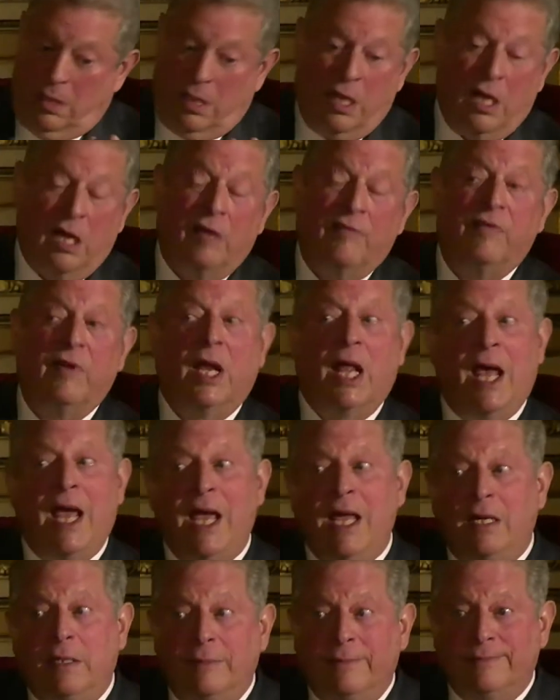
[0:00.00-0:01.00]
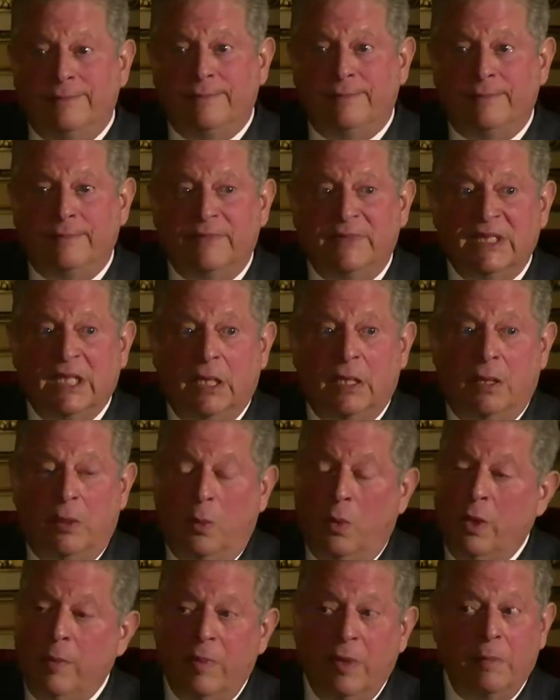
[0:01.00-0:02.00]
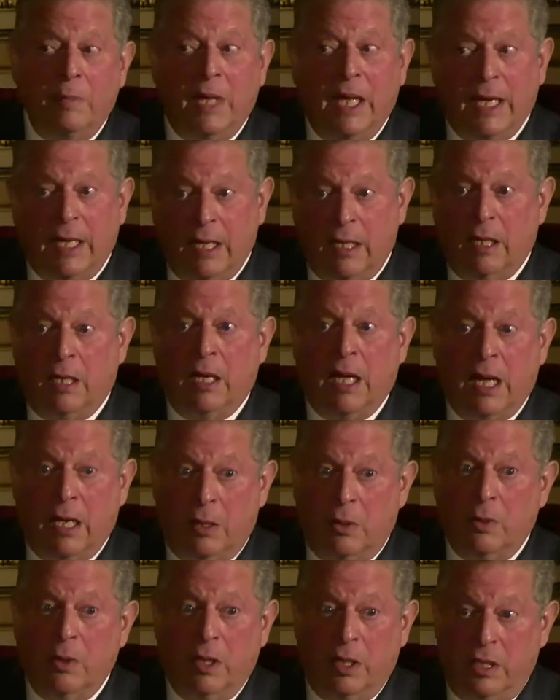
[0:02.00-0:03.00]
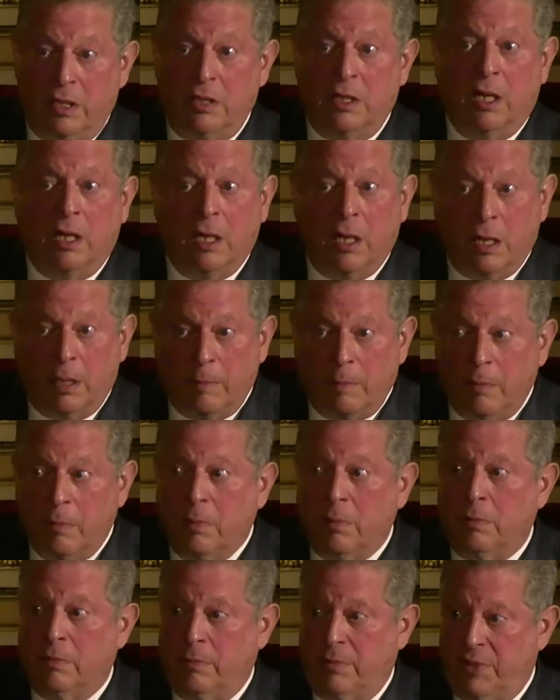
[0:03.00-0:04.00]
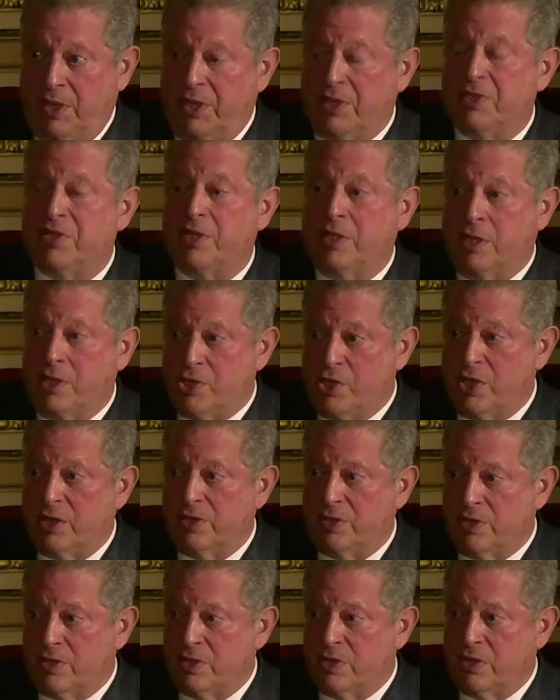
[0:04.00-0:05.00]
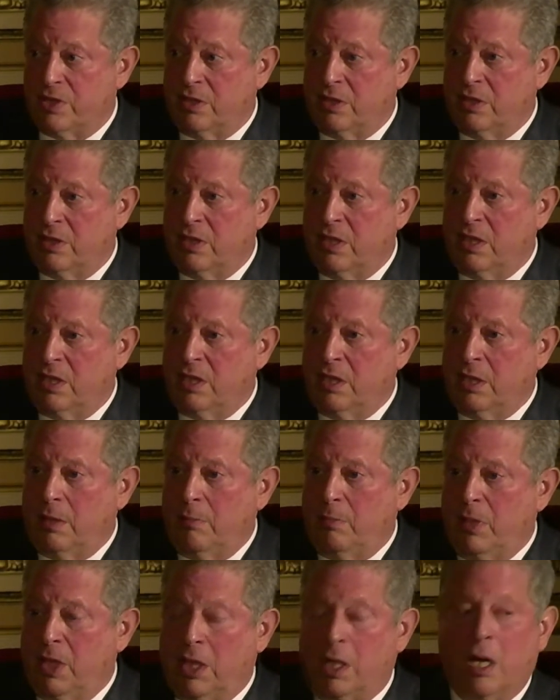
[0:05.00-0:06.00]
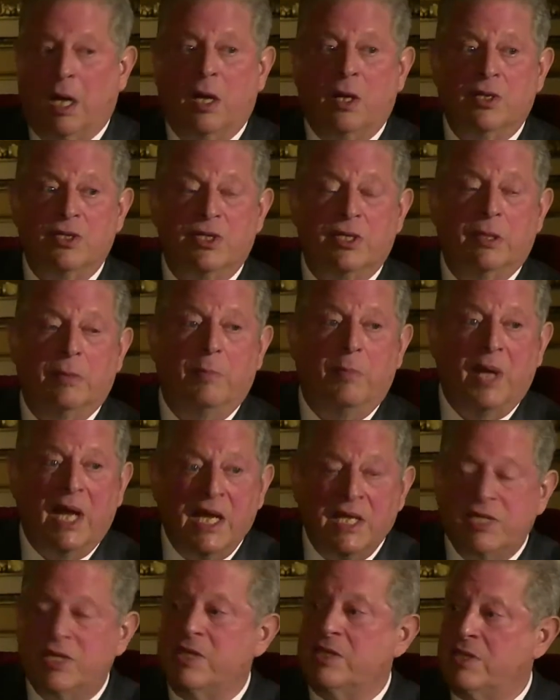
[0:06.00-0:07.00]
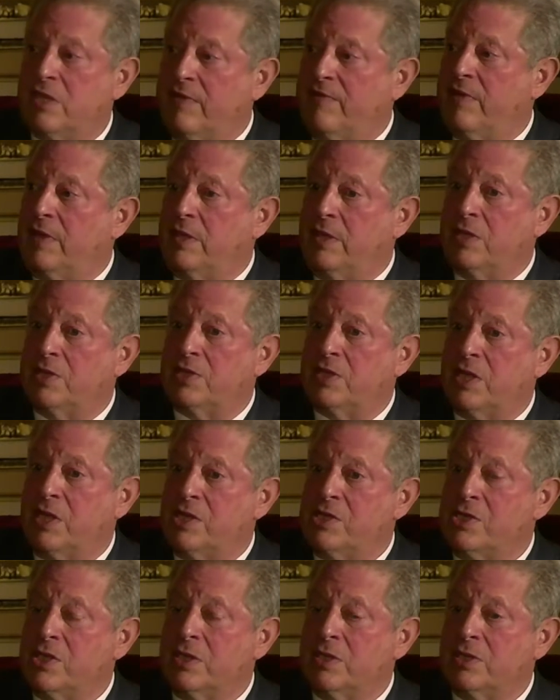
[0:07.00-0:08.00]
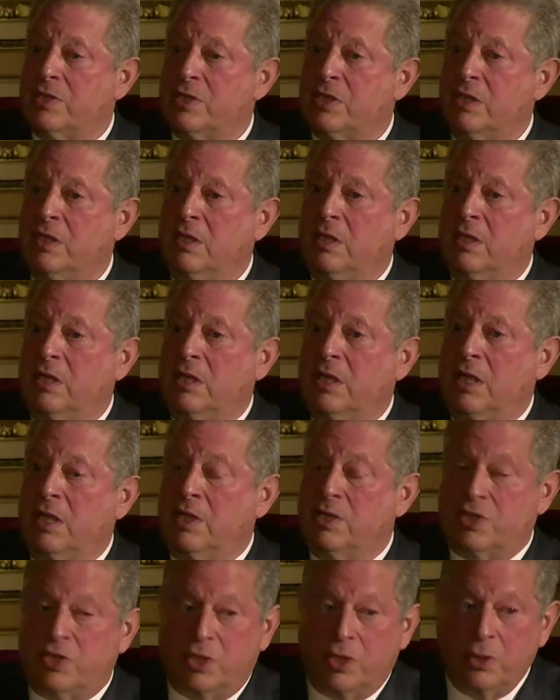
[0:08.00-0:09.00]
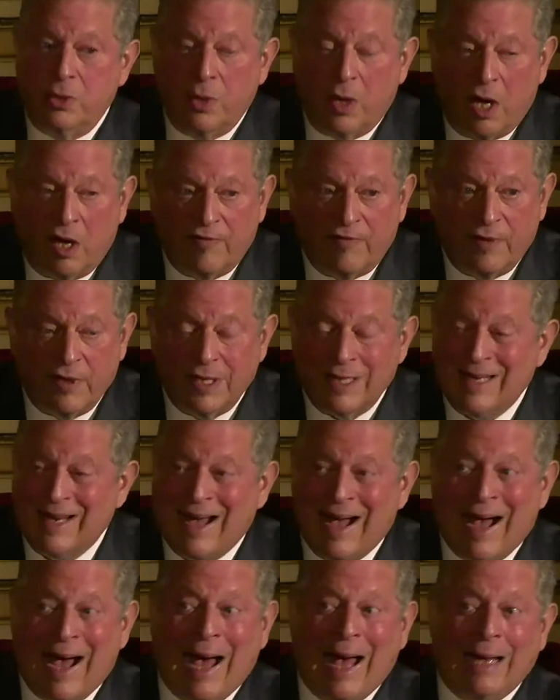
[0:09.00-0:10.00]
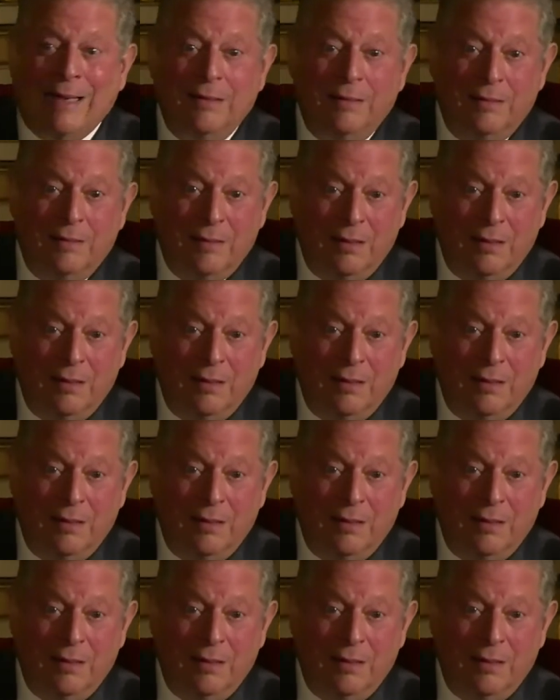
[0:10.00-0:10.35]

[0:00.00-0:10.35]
Of late, we've been making a lot of really dumb decisions because the basis of the decisions is too often not